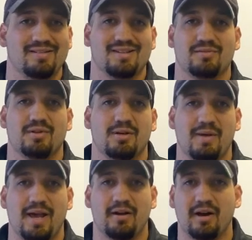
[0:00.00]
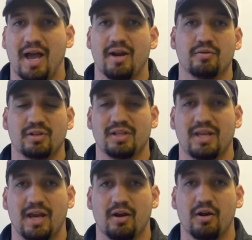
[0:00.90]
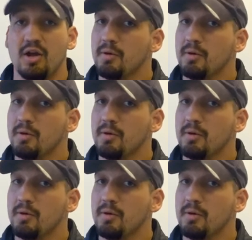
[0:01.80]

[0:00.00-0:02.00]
It doesn't really matter. I don't really care.